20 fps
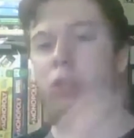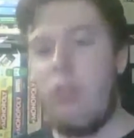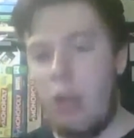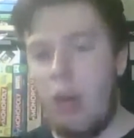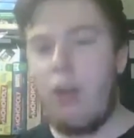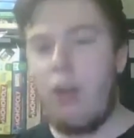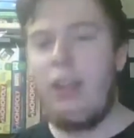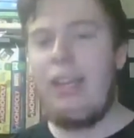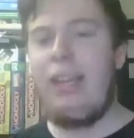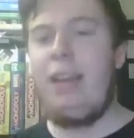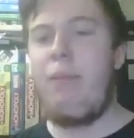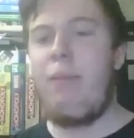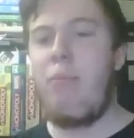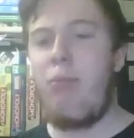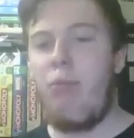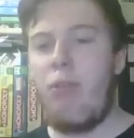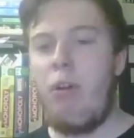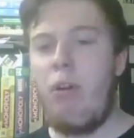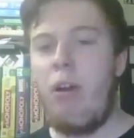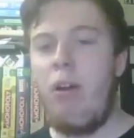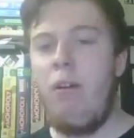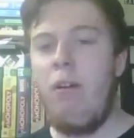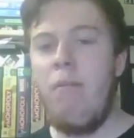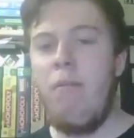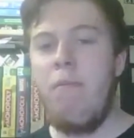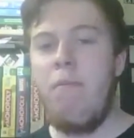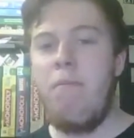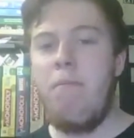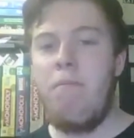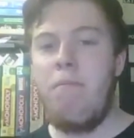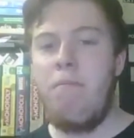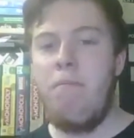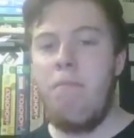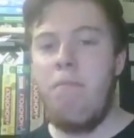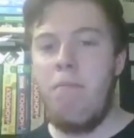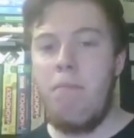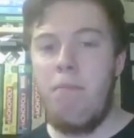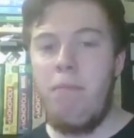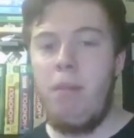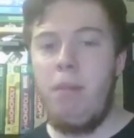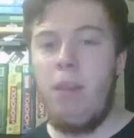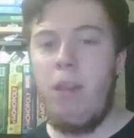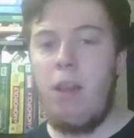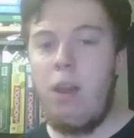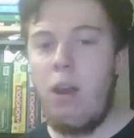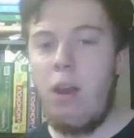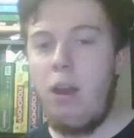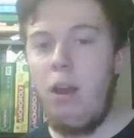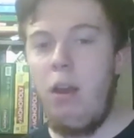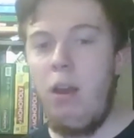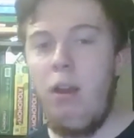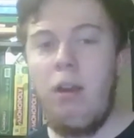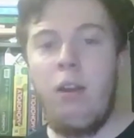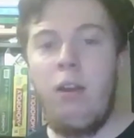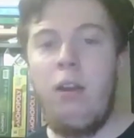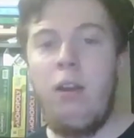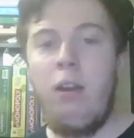Dalek Emperor, the